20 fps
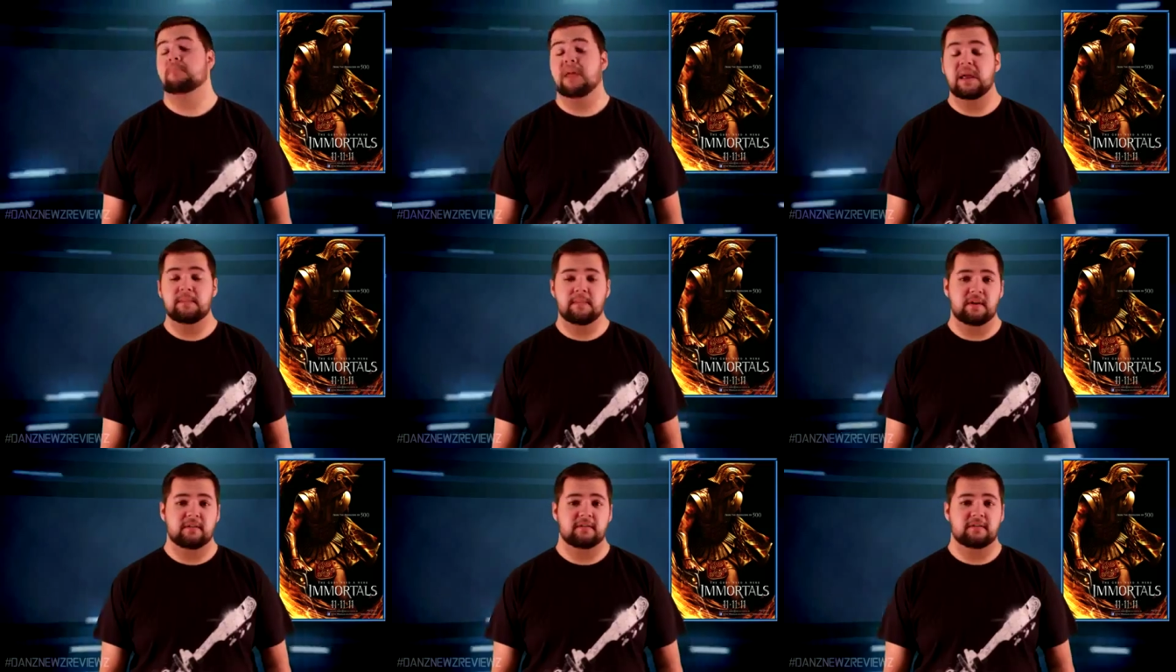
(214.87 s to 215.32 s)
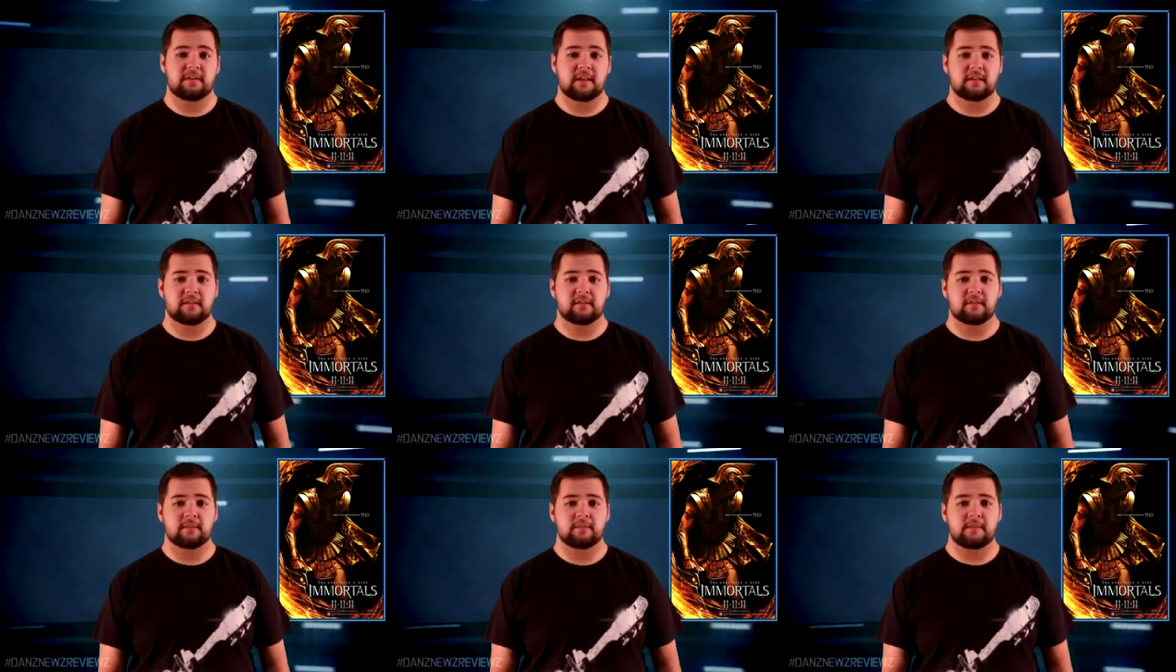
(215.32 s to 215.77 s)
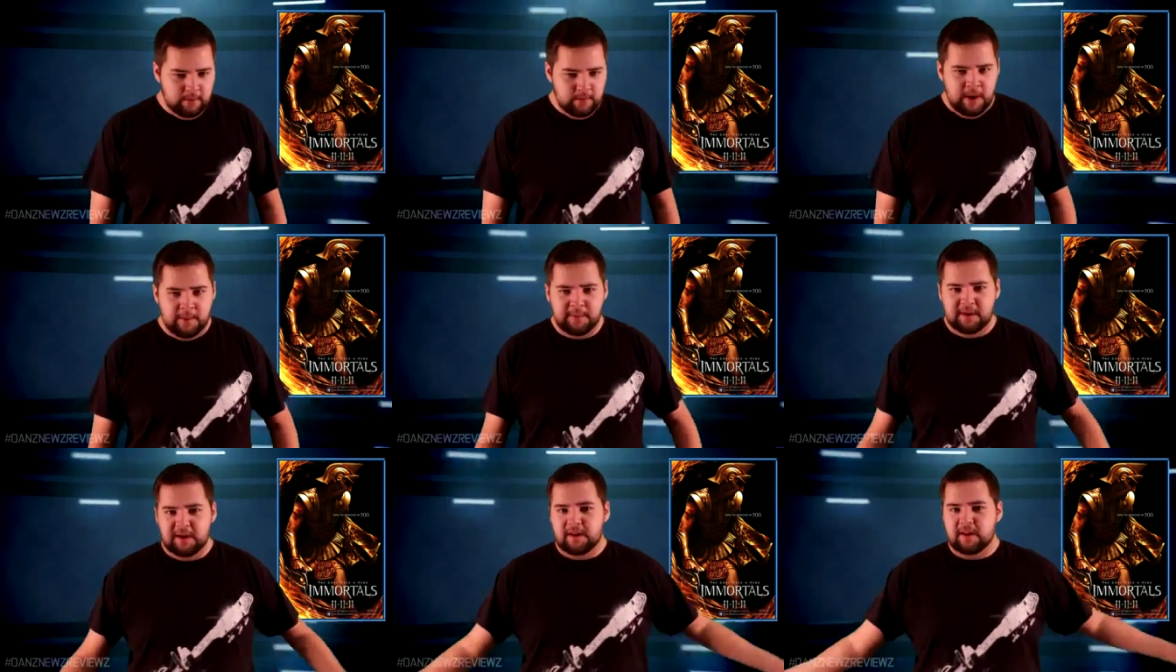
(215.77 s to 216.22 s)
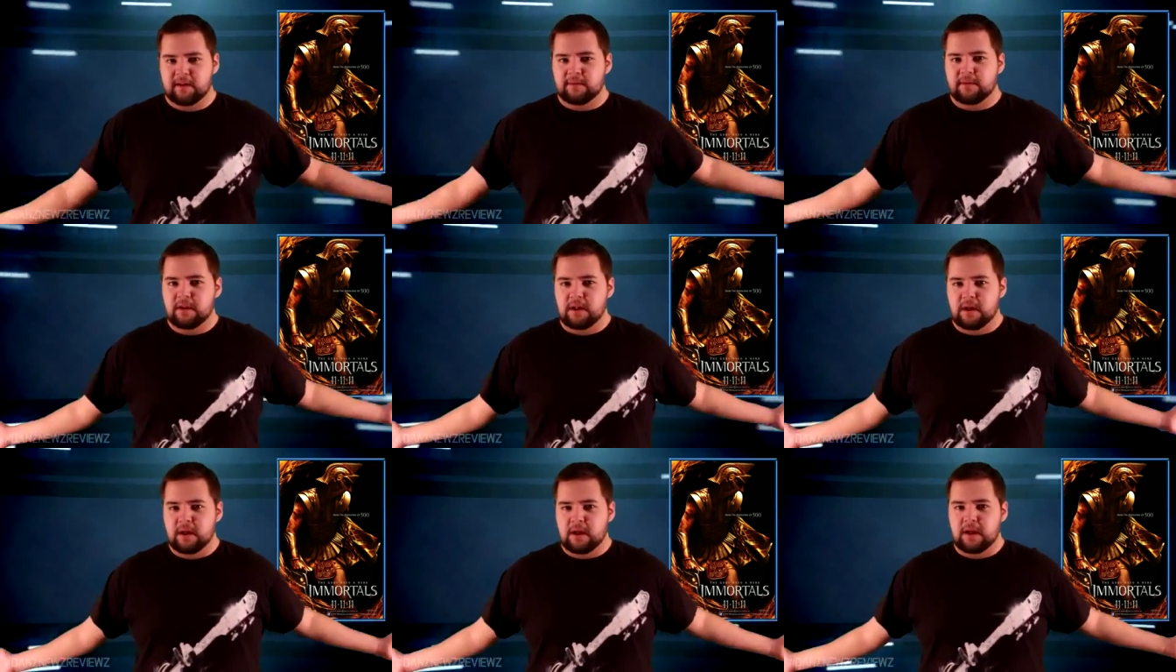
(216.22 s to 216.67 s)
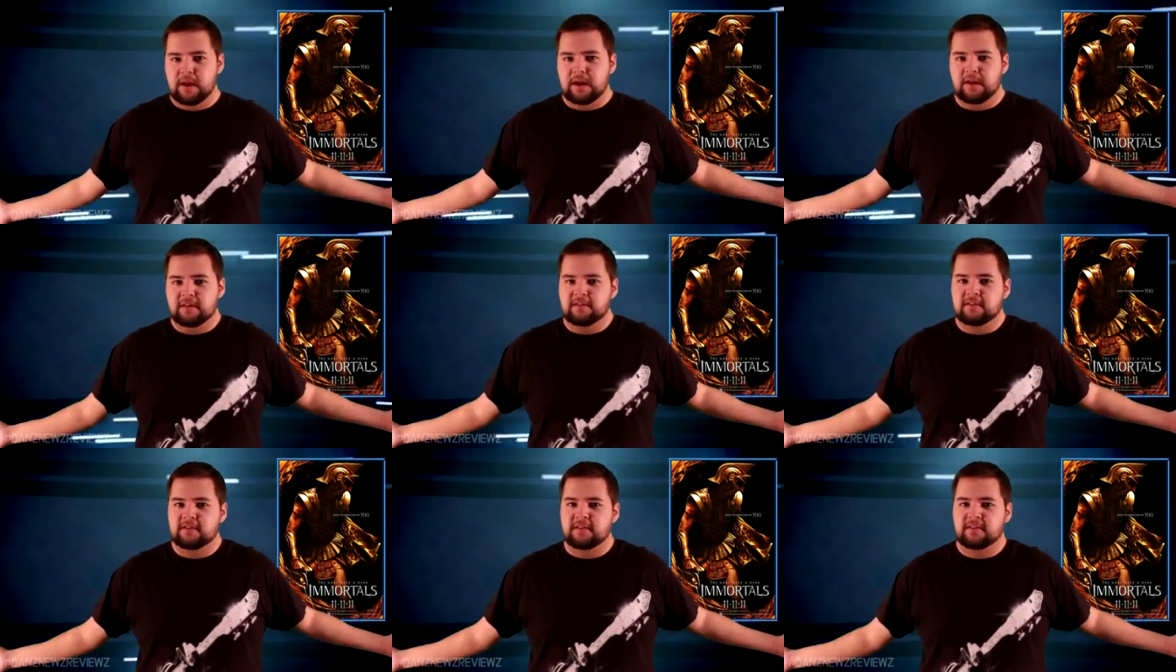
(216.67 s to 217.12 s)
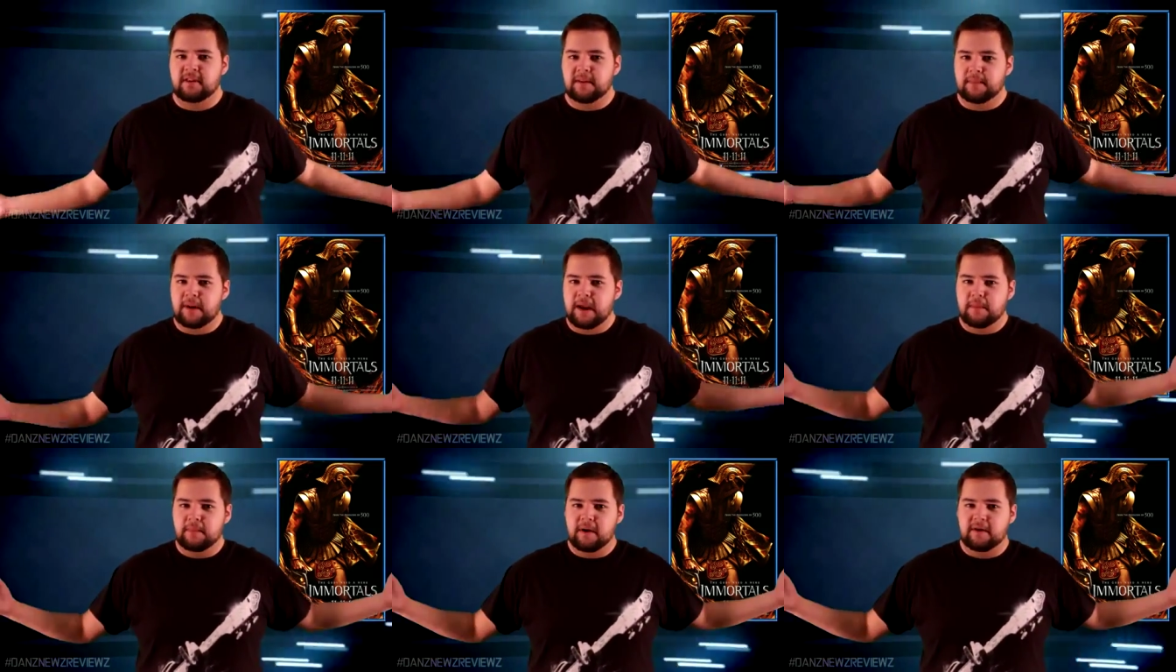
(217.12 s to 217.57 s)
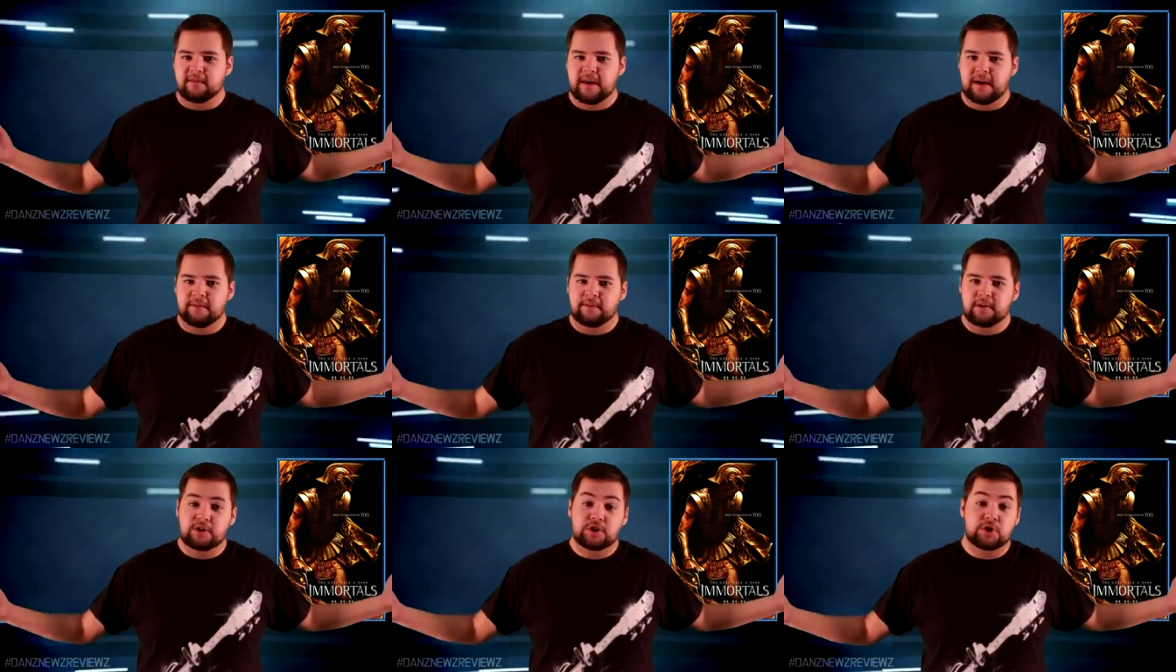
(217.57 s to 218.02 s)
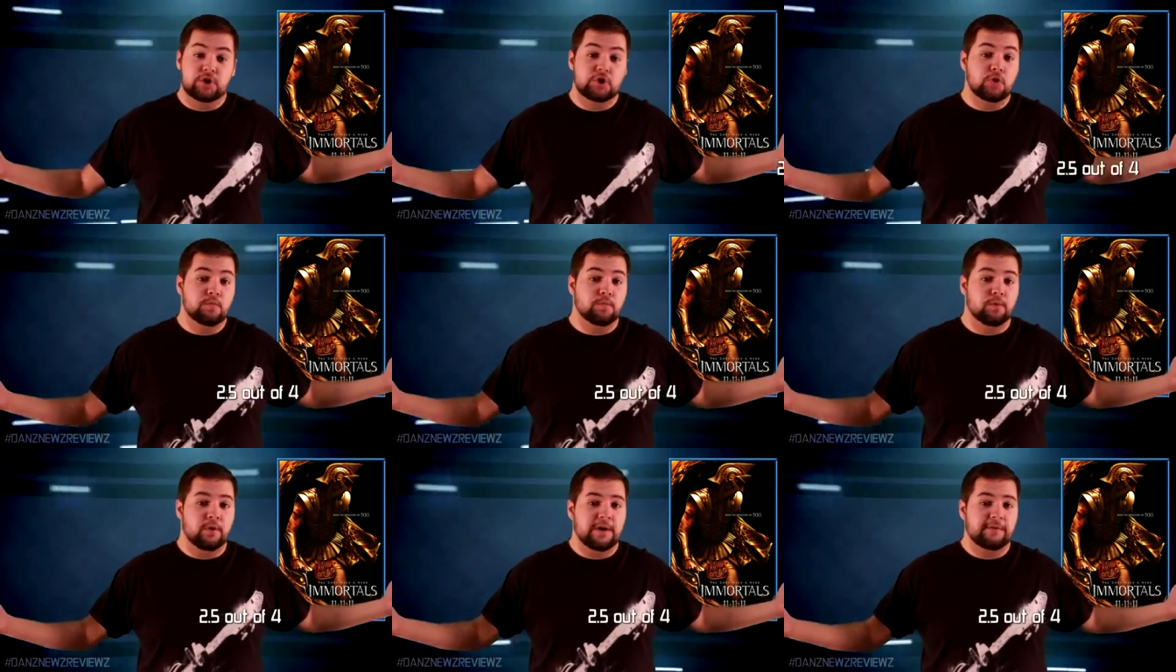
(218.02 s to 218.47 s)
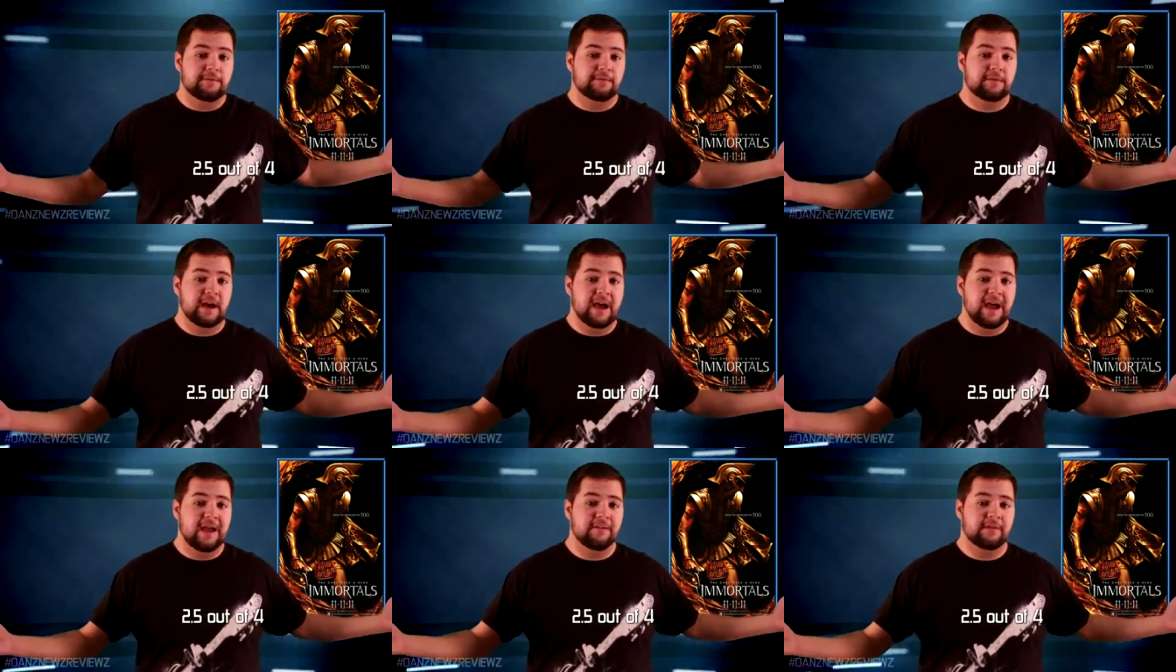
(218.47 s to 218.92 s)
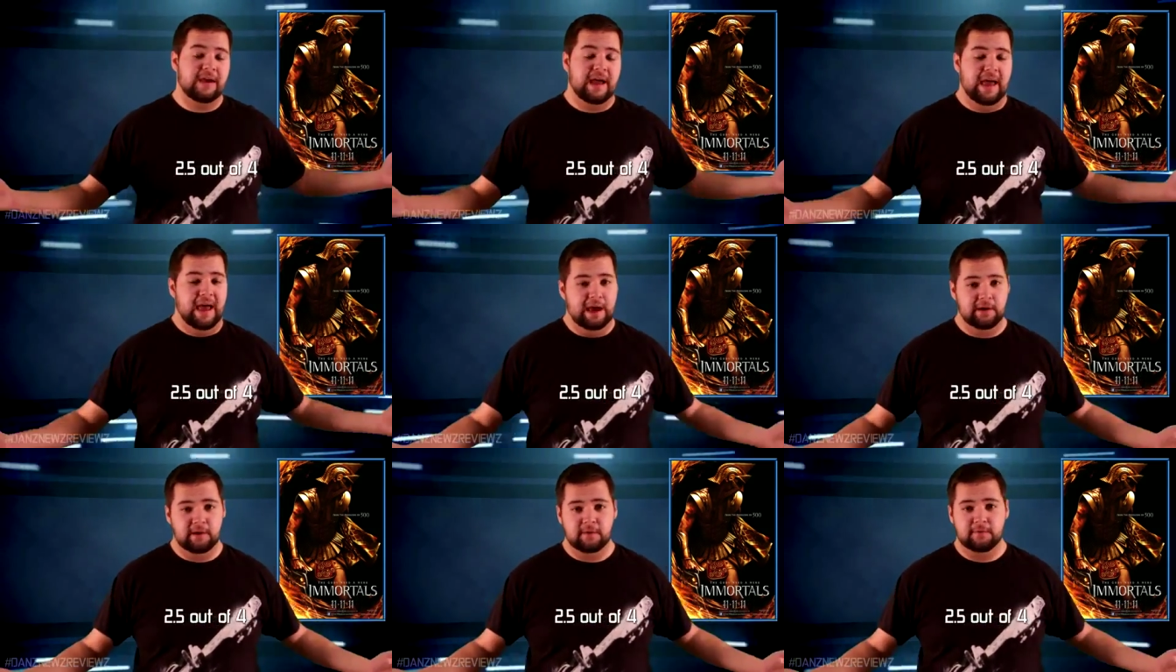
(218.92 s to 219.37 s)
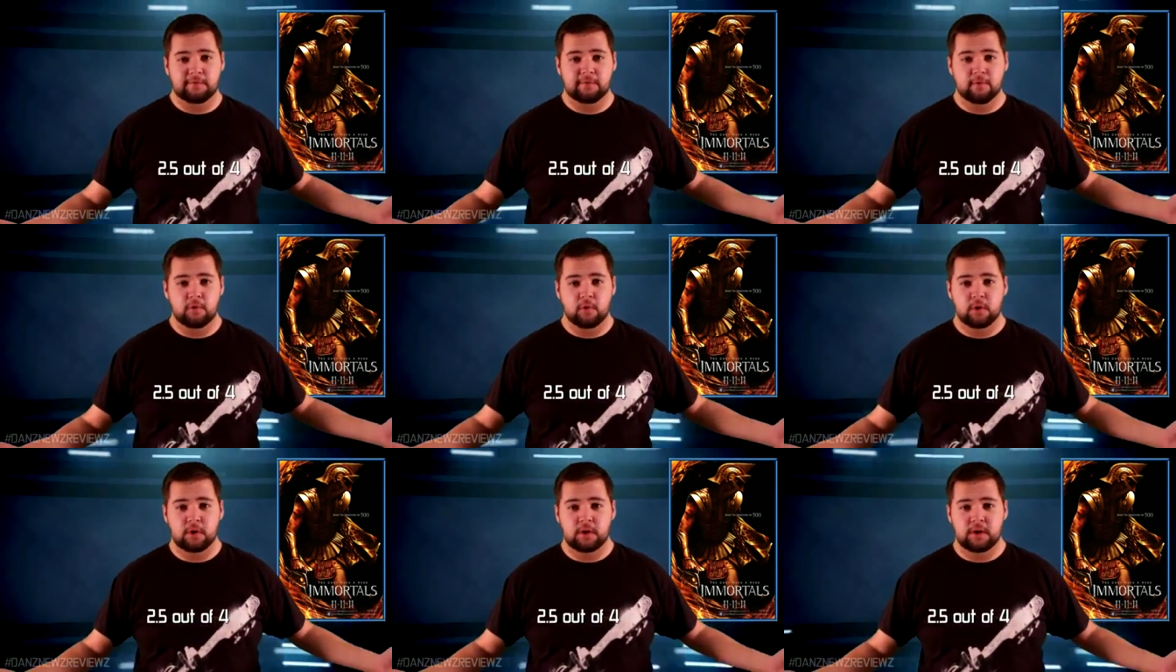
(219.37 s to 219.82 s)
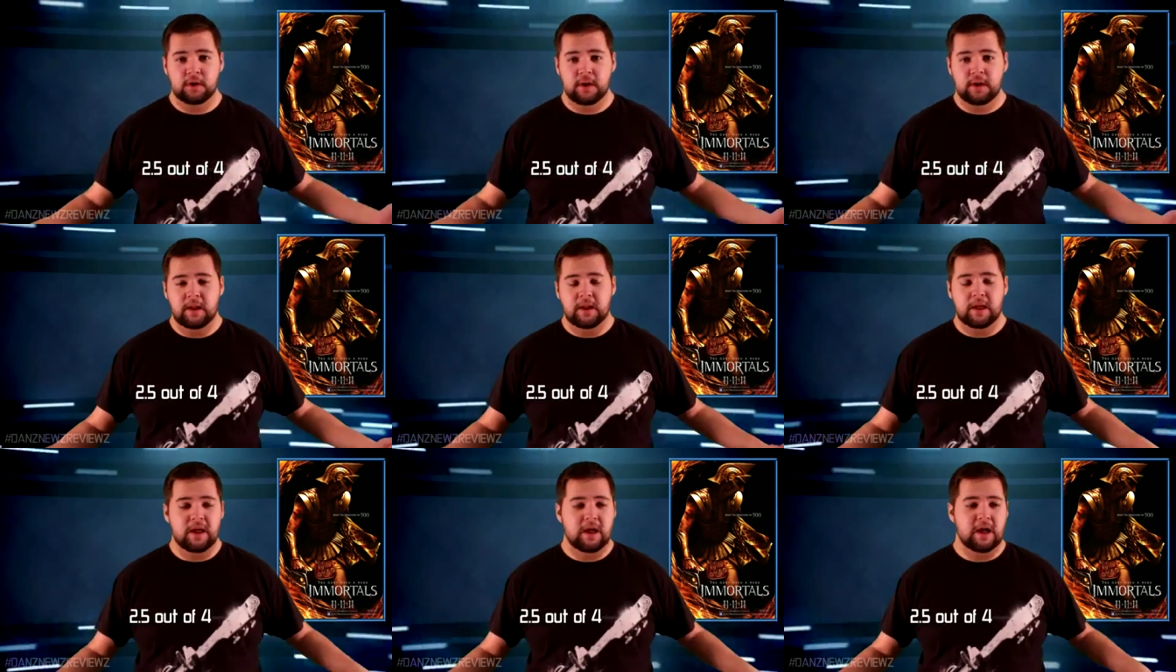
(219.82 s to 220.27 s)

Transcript: That made sense. We're going to give it a semi-above average, 2.5 out of 4.